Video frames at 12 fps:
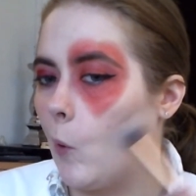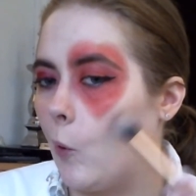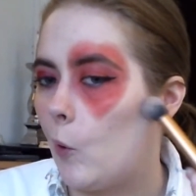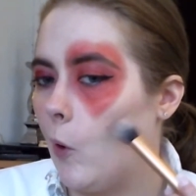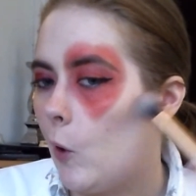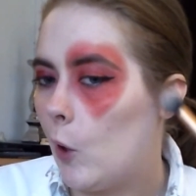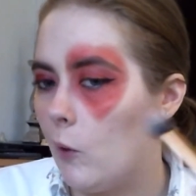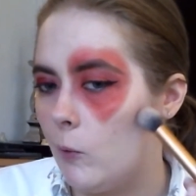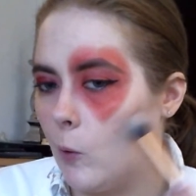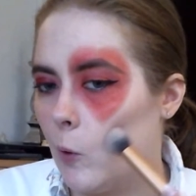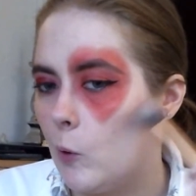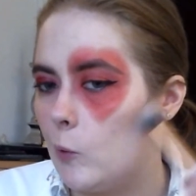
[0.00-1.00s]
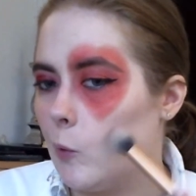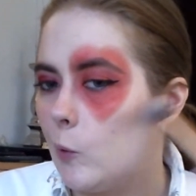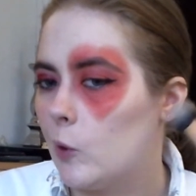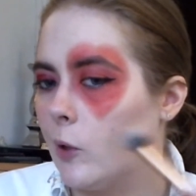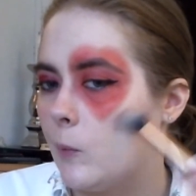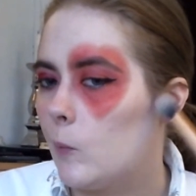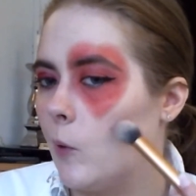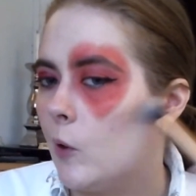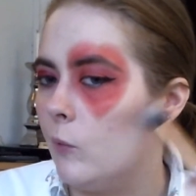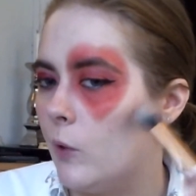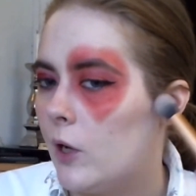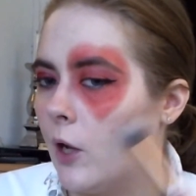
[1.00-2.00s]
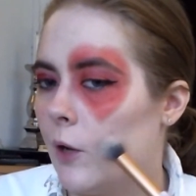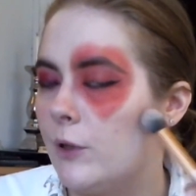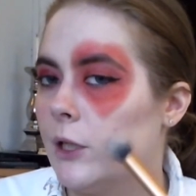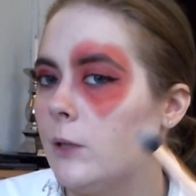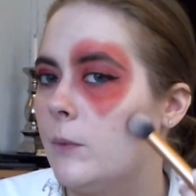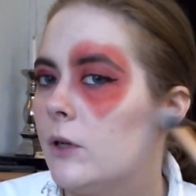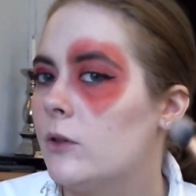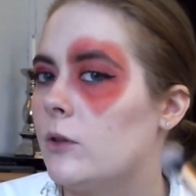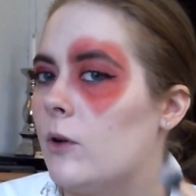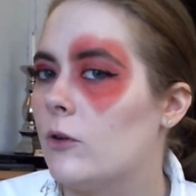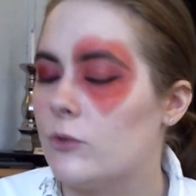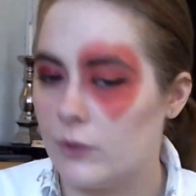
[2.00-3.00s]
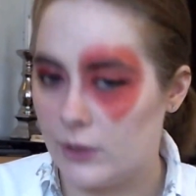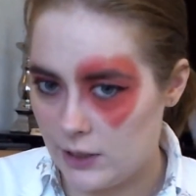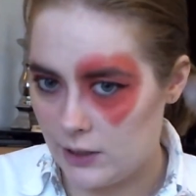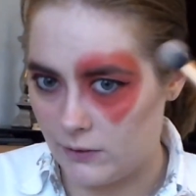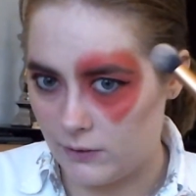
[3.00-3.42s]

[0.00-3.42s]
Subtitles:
I have a contour, and we have a little bit to contour here.